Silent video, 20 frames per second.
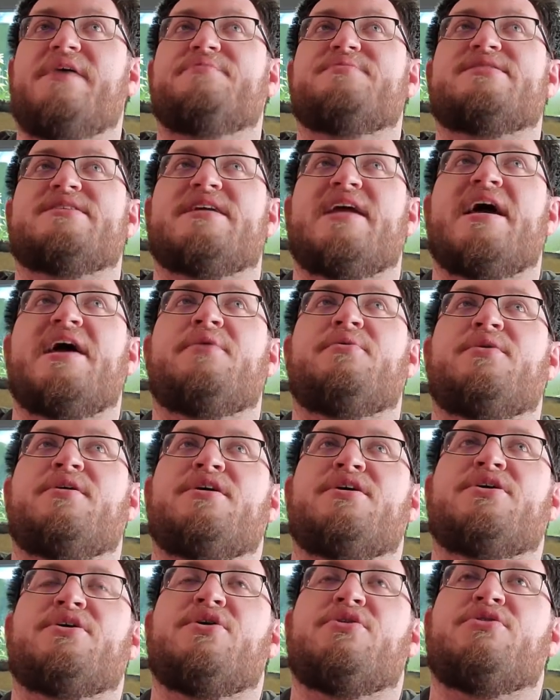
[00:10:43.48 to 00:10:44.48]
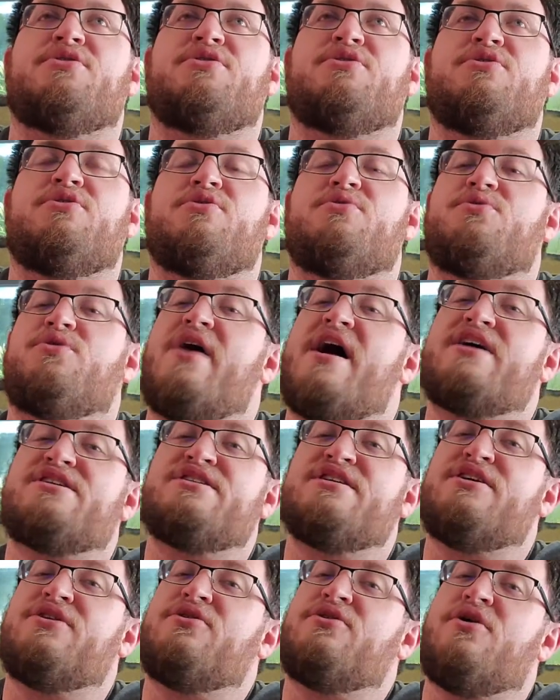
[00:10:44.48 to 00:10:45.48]
Today we're going to go through, and we're
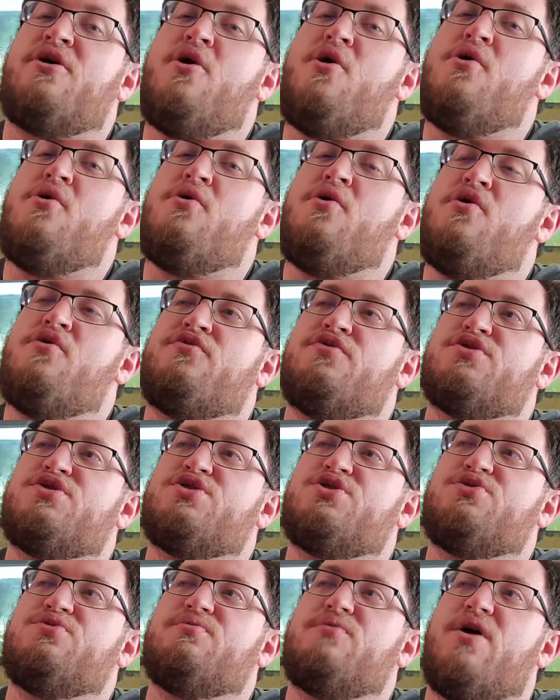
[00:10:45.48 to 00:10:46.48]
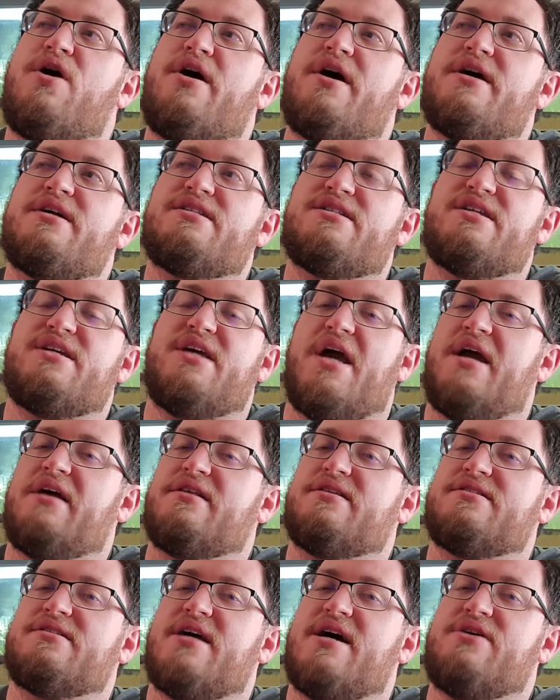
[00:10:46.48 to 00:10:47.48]
actually going to go over to Marius and
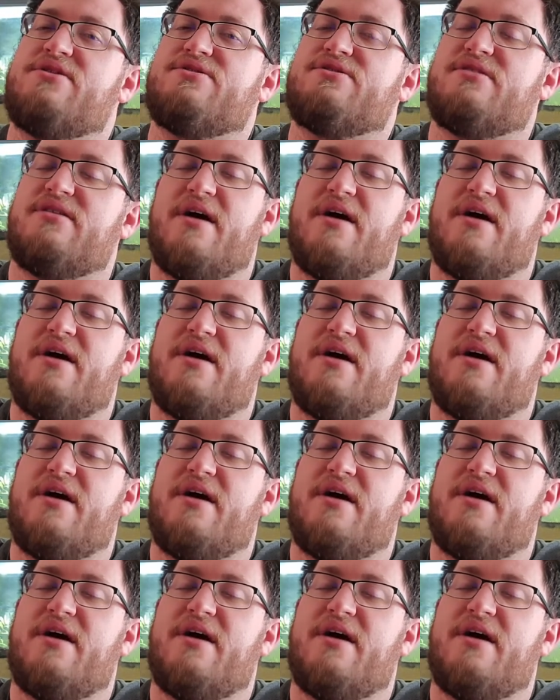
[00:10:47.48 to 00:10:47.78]
Caitlin's house.